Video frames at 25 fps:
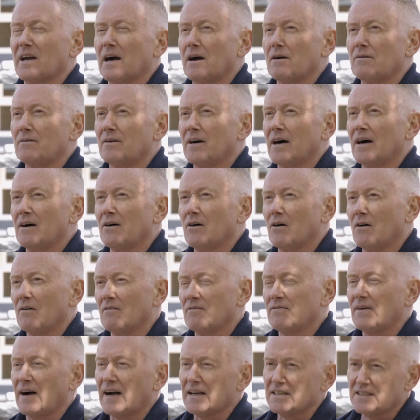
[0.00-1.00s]
the owner
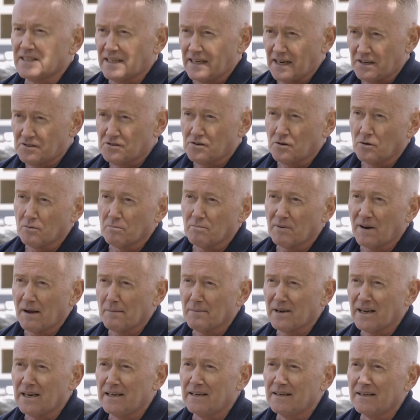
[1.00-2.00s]
of Ace Electrical and
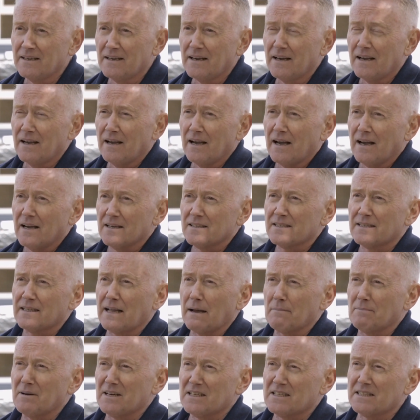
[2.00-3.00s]
Plumbing.
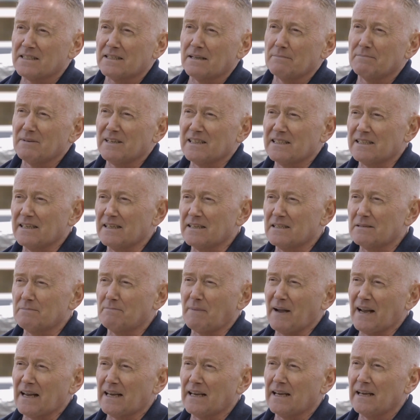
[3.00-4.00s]
Established the business
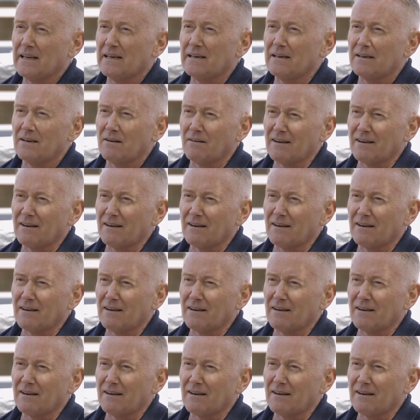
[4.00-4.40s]
back in